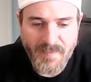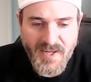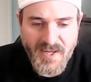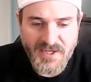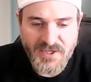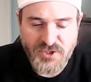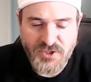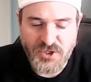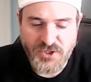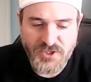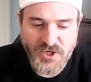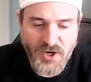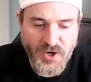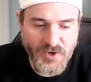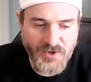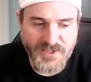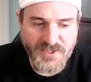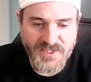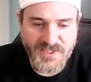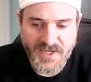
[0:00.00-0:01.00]
It's just
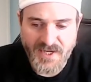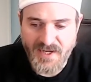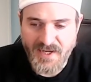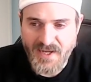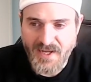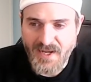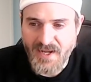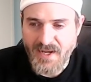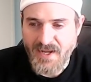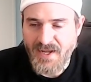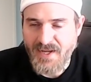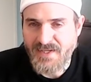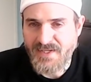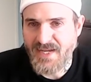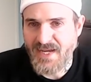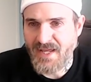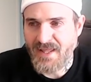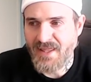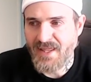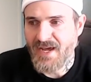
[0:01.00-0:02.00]
hard to
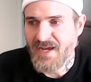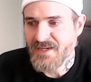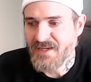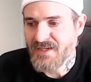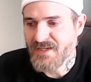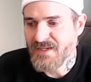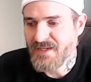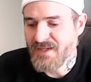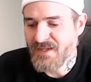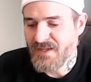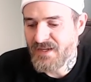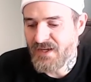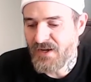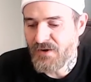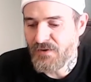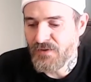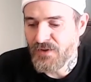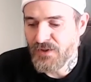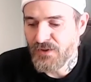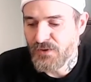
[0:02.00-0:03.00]
take that, the
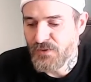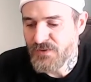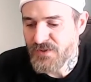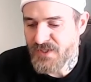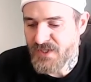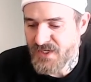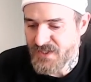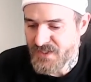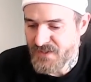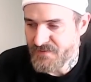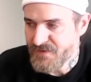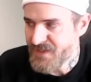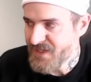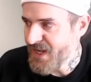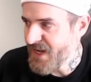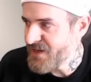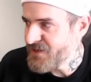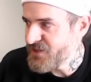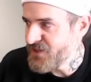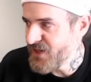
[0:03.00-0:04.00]
looseness of
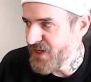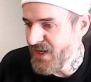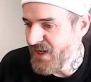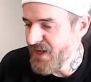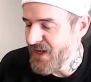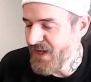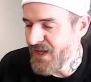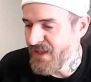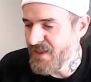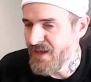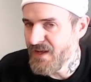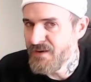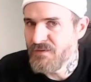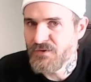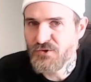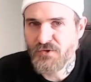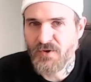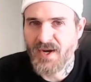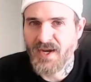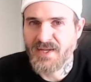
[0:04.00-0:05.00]
sketching and then
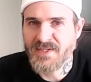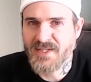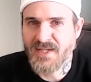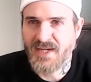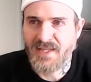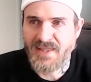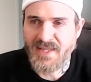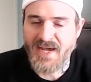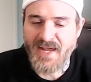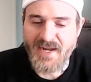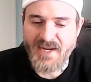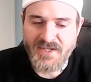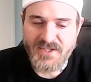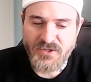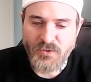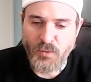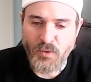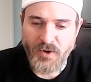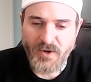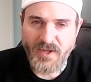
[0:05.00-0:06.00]
translate that
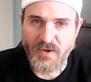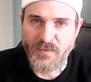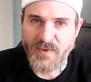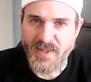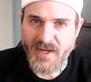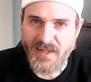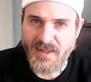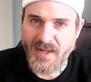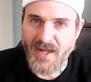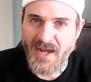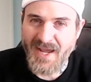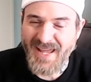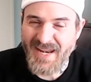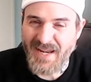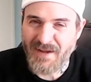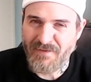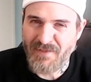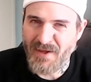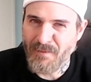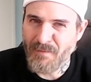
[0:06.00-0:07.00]
into working with a client
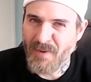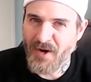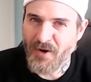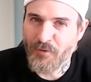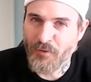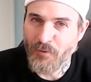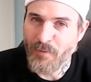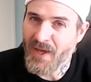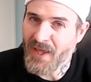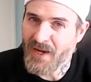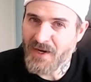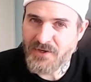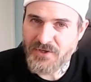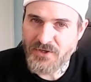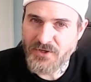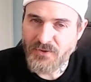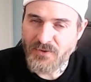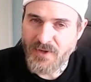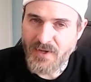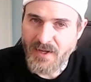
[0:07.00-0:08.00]
if they micromanage
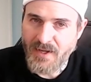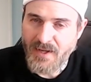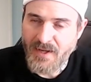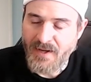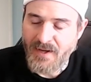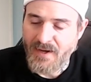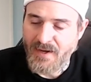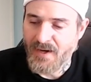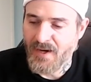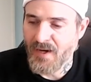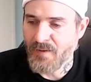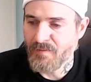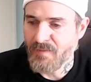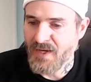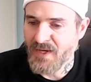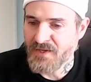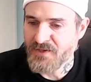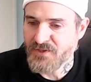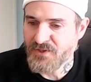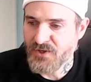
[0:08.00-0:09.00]
you.
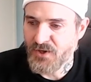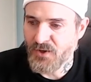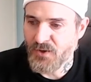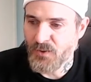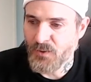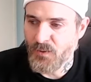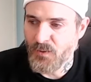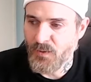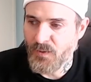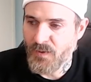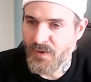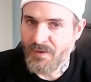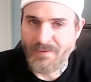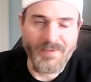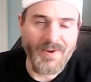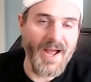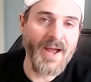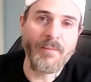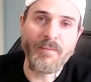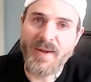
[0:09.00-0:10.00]
And so
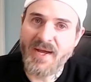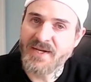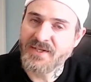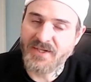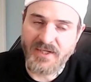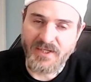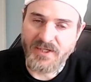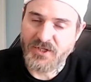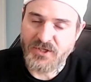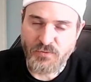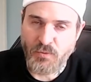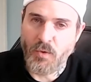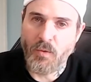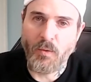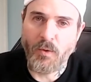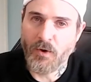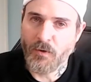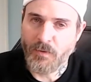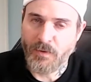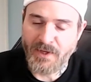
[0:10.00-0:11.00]
I basically just won't
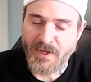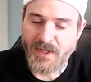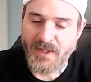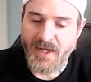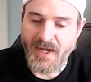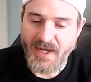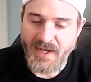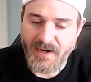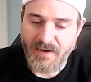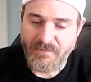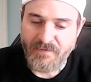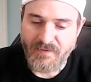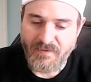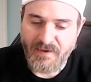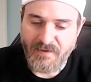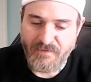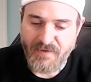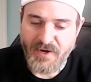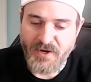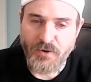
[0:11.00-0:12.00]
work with a client
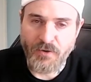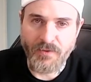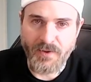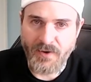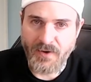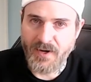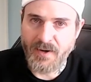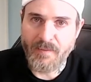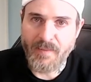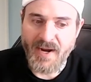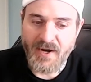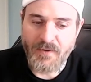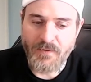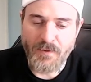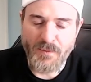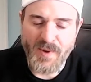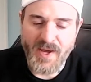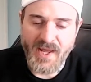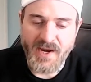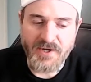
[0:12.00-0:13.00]
if I know they're going to
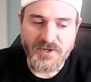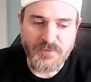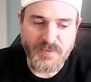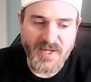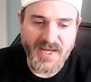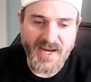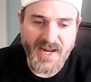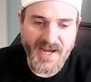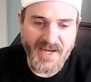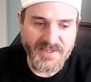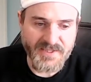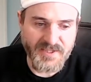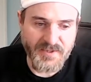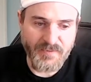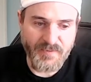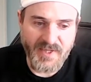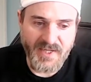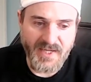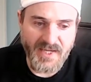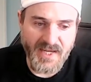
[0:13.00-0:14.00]
micromanage me. It has to
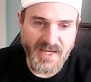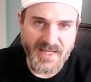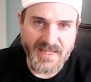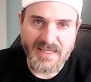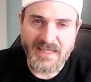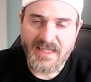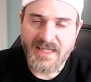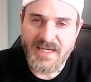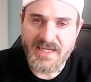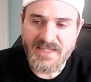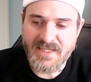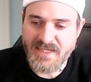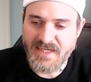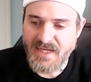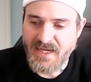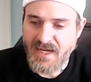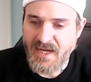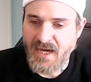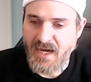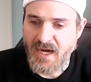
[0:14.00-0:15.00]
be at least
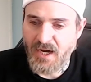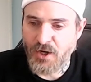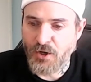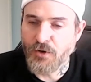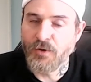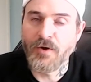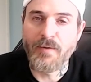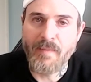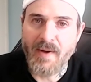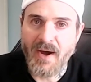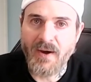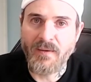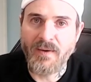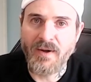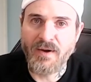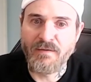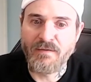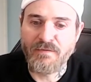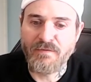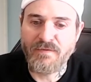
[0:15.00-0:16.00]
a good amount
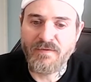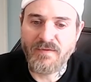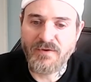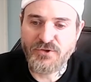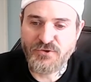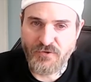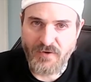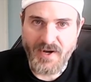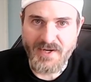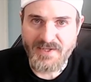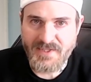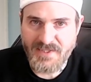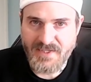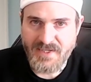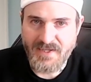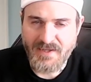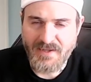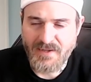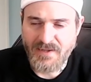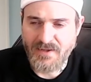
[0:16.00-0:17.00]
of trust,
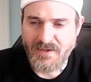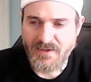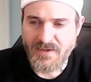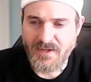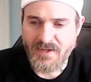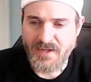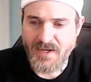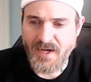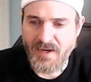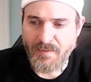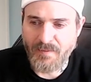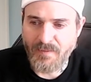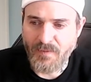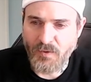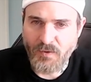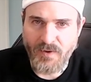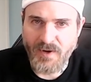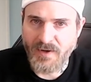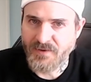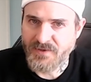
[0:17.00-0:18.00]

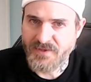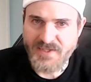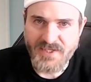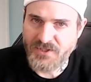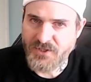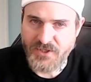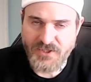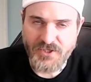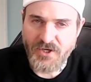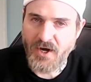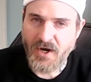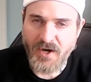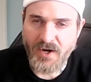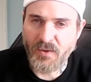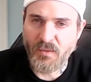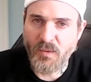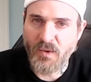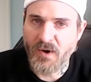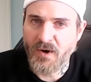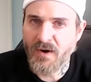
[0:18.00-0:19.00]
or else it's just not
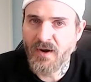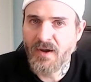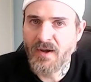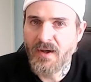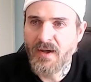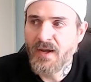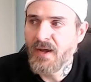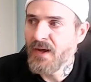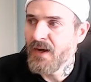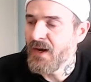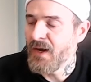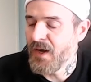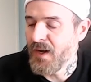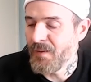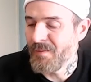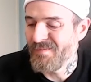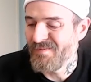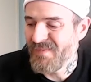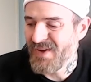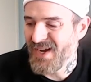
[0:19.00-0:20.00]
going to work.
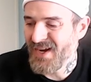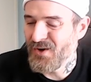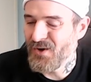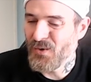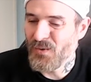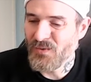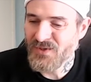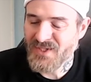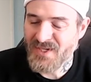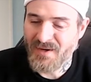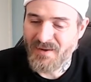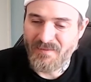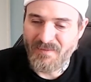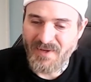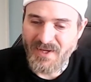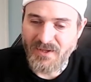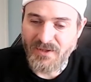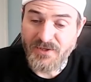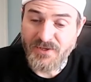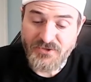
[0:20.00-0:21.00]
I know
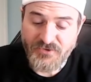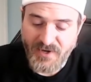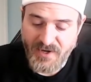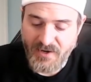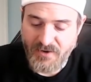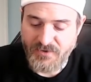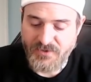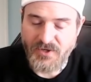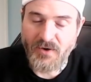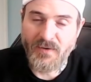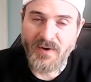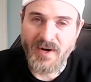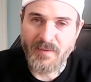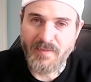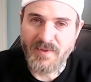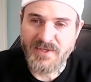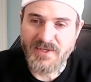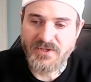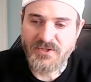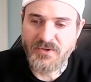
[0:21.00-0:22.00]
some illustrators are in a
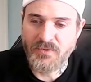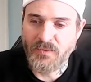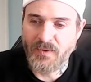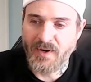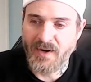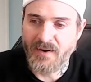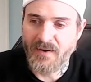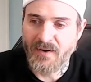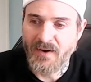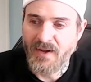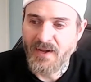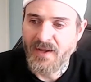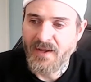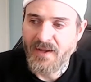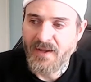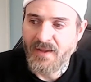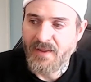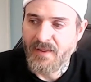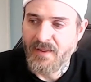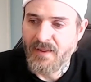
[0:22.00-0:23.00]
position where
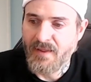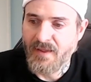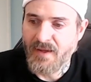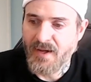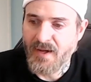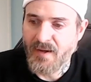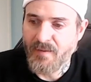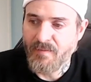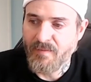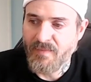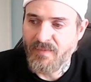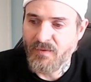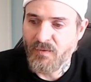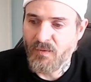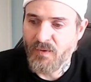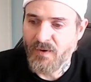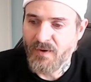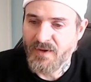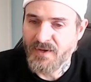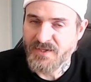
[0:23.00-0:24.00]
the
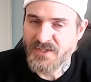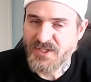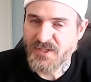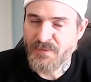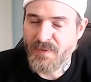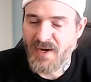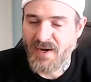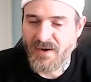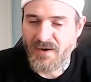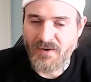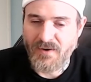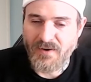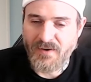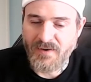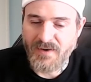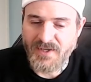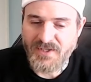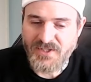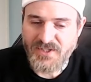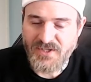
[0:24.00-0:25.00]
work is
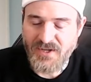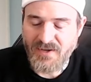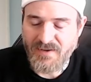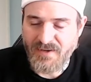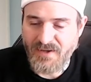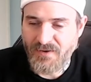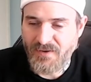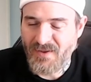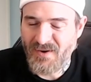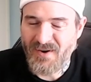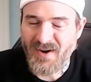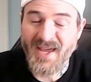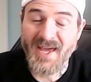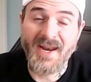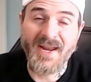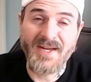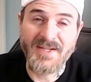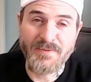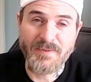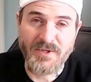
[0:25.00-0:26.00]
they're not
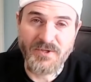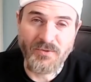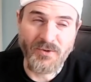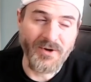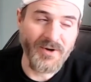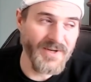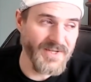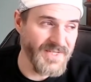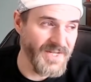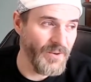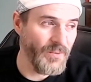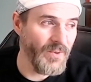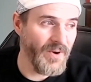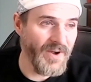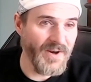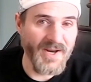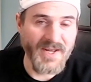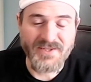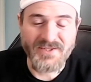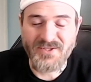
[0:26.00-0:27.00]
getting as much work as they
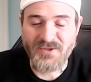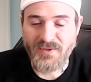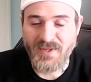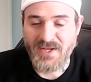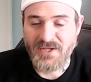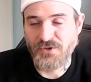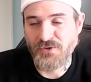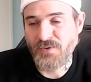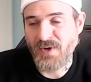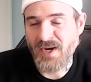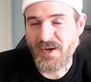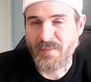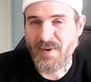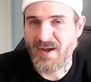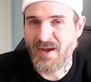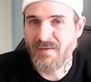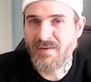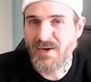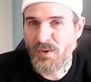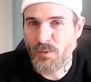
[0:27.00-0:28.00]
want, and so they do end up
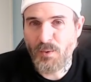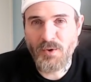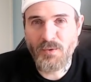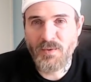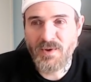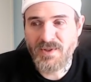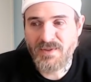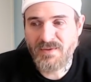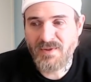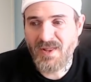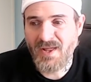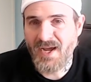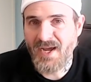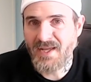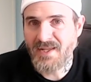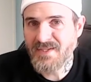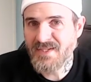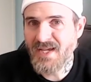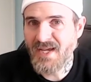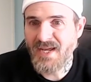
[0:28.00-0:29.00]
having to work with
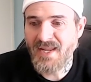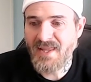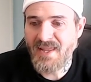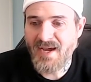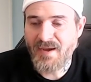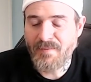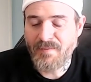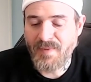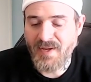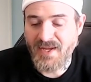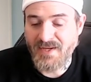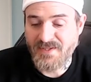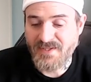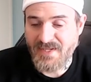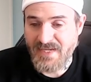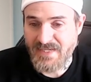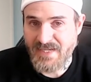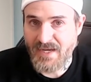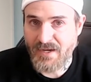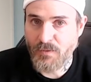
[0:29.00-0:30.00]
clients like that because
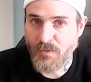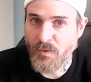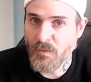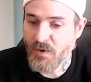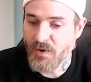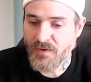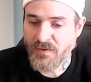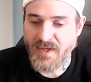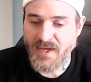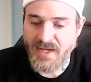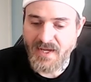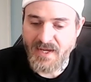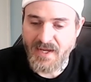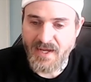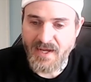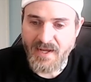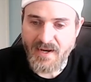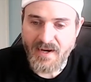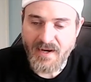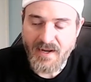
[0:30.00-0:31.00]
they take what work they can
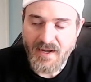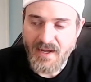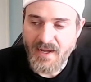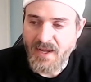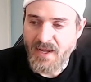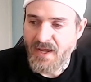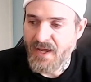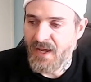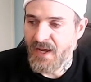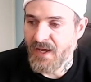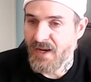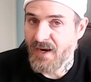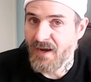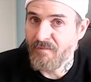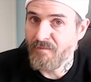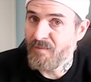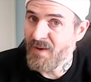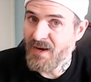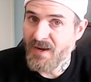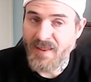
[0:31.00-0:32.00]
get. And
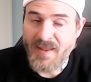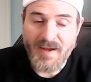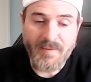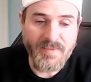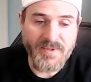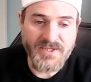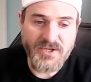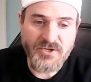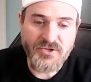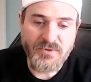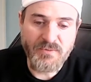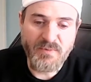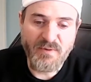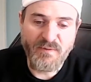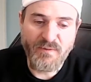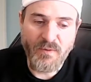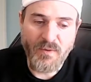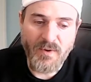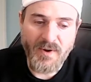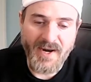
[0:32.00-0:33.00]
I've been in that position
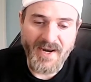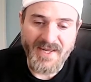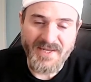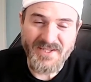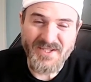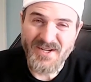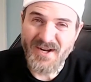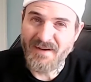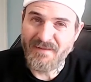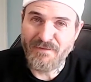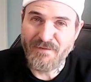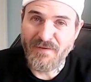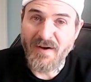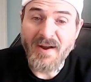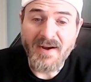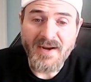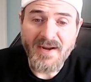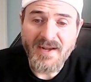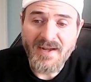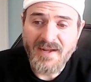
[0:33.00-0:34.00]
before, and it's not fun.